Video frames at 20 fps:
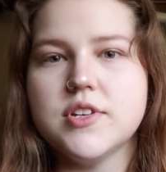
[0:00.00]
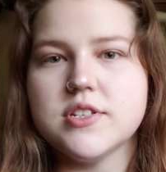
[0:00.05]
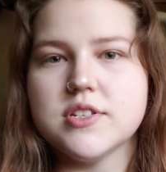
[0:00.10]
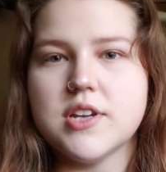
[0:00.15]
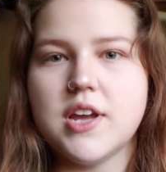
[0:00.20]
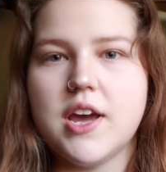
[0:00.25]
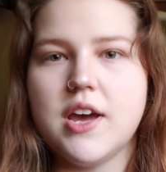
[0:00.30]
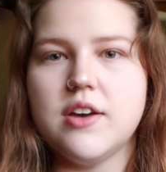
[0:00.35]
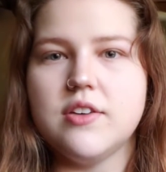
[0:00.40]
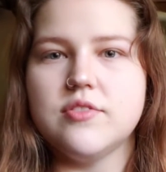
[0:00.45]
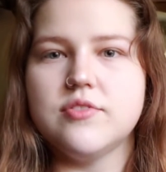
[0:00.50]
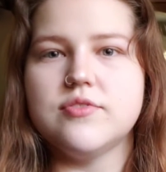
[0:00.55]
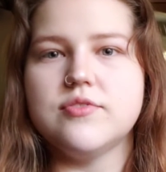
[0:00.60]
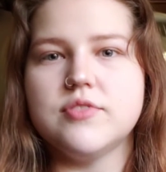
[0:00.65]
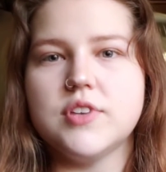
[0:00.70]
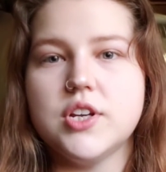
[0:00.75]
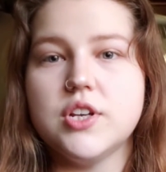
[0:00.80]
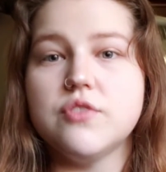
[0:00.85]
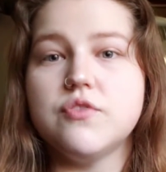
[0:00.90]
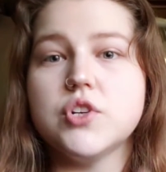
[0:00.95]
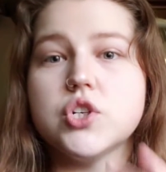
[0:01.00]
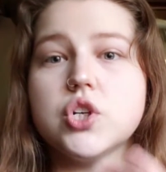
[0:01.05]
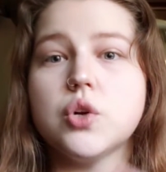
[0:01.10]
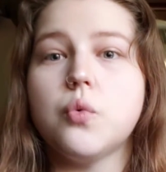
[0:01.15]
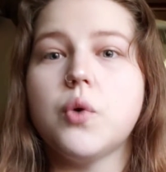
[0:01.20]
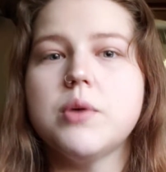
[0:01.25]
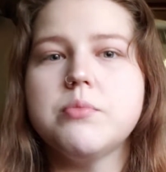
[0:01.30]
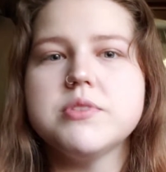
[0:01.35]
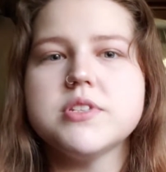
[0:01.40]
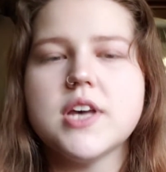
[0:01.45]
doesn't have an official
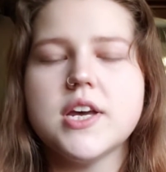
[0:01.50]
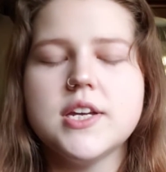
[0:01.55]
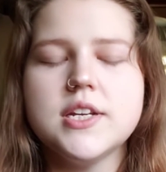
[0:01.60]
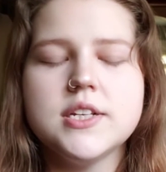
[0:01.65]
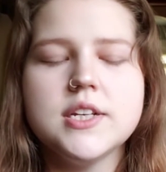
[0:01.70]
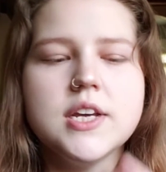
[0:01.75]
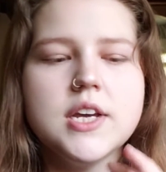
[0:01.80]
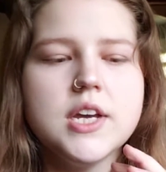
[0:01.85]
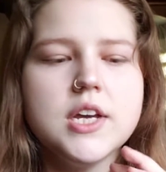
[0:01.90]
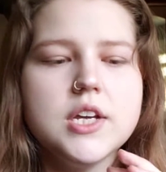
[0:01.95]
website.